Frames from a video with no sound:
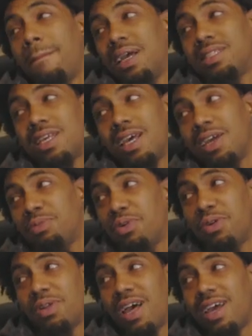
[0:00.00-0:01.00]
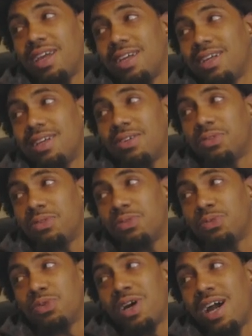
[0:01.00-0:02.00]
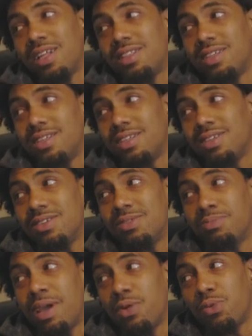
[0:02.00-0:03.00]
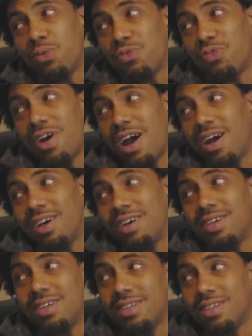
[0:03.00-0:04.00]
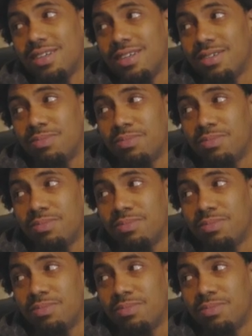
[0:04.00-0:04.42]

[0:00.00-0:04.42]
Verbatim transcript: They say, hey, bro, like, we're gonna have to make room for our uh